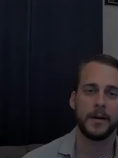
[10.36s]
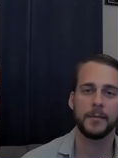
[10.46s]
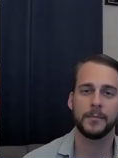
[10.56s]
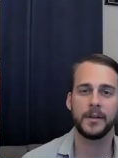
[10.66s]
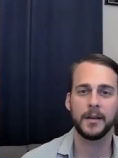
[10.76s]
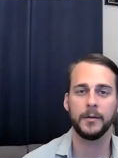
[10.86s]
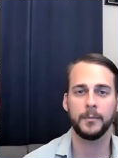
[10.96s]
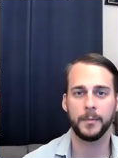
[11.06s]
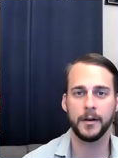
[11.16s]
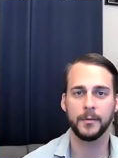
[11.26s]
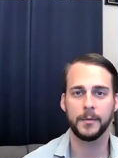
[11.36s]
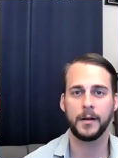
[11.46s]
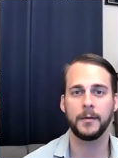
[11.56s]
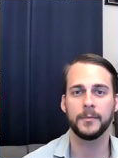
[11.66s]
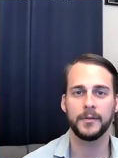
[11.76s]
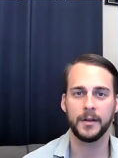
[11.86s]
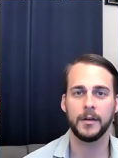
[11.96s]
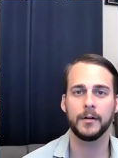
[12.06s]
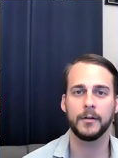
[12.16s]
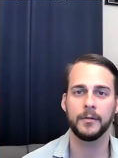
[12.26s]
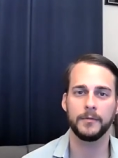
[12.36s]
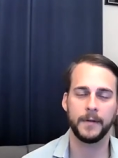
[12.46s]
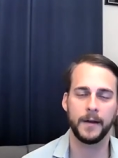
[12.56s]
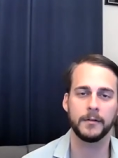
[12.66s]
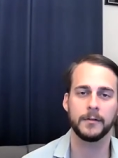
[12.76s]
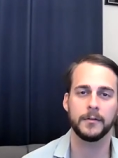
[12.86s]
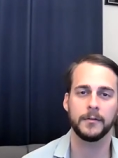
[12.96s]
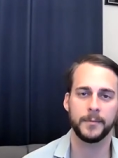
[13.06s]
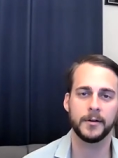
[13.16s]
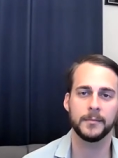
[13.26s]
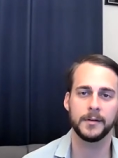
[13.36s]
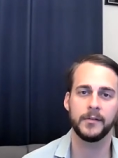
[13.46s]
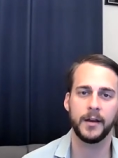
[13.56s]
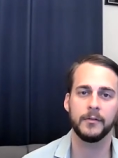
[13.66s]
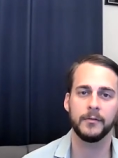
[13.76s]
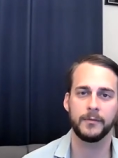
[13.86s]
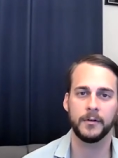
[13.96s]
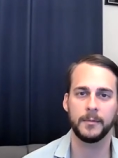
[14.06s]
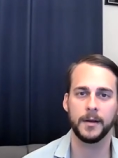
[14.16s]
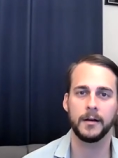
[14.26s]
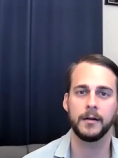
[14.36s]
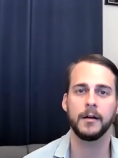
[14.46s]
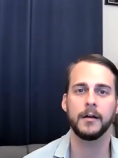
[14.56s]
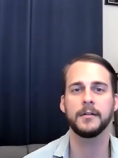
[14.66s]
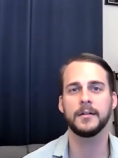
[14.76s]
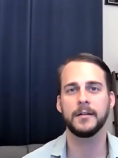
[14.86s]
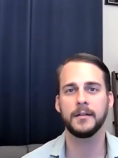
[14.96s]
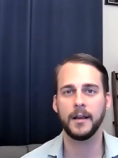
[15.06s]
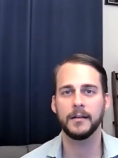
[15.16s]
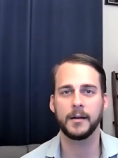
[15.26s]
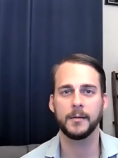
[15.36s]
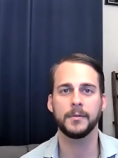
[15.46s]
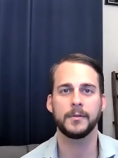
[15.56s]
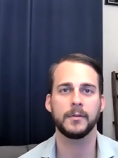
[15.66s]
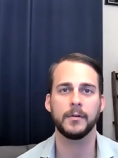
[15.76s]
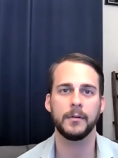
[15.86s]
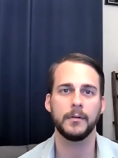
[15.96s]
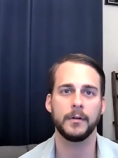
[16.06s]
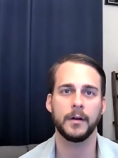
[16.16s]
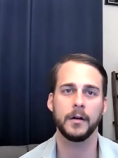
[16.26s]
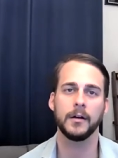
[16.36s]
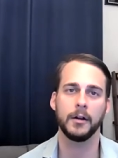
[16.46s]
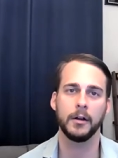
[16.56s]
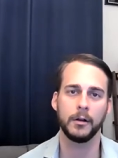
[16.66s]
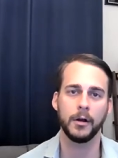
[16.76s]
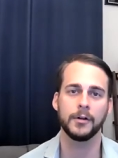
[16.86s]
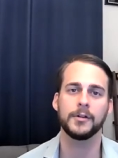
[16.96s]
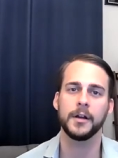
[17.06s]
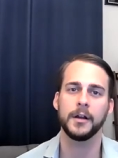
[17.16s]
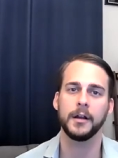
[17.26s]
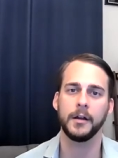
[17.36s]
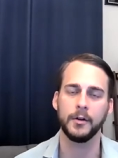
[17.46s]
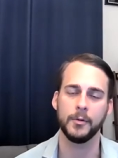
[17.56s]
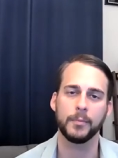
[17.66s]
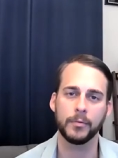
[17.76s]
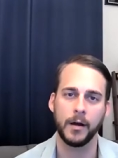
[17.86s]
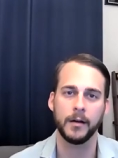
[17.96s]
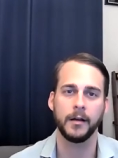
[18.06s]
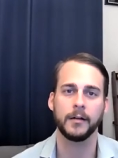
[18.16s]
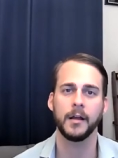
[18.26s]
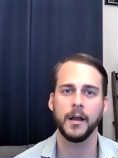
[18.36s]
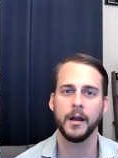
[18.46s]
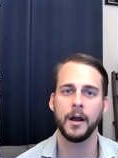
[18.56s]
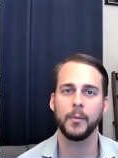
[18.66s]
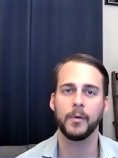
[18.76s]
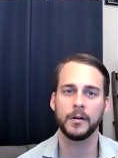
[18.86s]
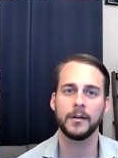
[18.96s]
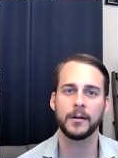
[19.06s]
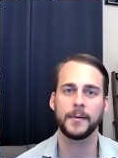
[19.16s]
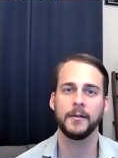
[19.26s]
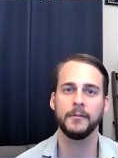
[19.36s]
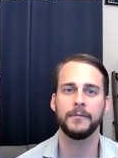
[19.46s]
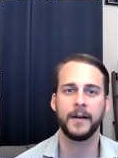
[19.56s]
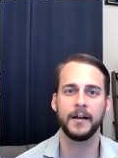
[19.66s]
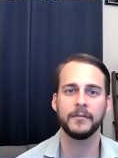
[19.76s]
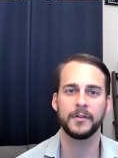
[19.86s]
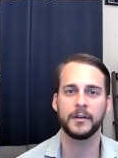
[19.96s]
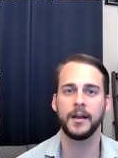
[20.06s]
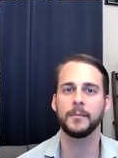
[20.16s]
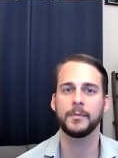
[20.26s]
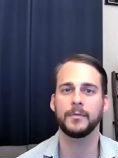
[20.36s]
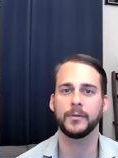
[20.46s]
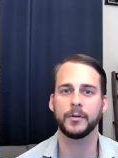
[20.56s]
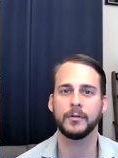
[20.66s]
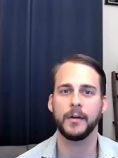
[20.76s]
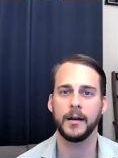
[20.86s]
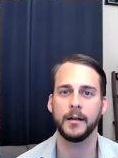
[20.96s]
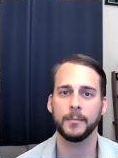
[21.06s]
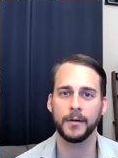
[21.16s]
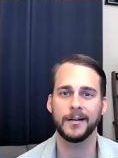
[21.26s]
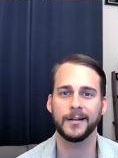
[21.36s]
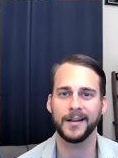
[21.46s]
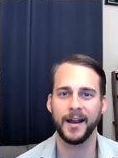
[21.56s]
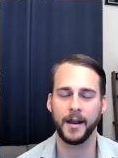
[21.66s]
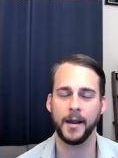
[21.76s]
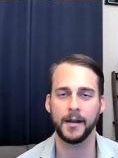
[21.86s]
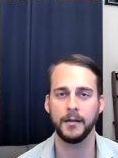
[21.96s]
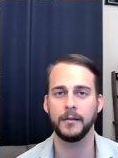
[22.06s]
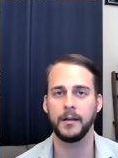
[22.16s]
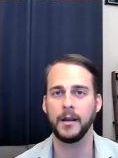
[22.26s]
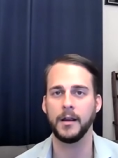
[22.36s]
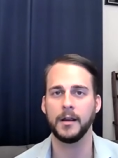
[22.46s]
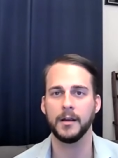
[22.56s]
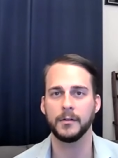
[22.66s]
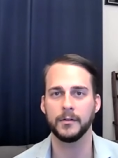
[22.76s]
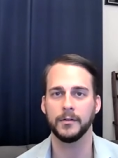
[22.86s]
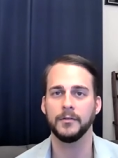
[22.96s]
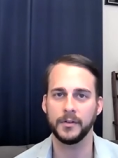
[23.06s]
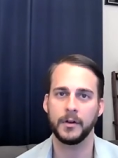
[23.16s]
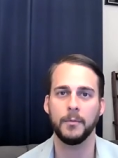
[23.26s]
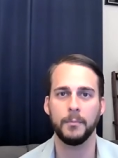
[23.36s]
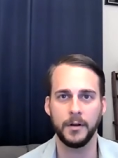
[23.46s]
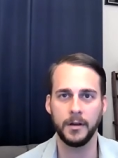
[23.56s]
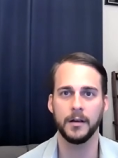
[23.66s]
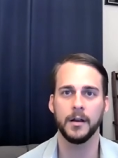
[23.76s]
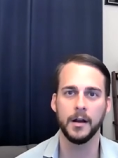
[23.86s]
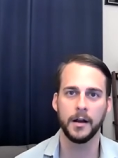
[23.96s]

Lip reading: my name is Ian Peterman. I'm CEO and founder of Peterman Design Firm. And on today's episode on launching a new product, I want to talk about 5 steps for creating a product as a service company.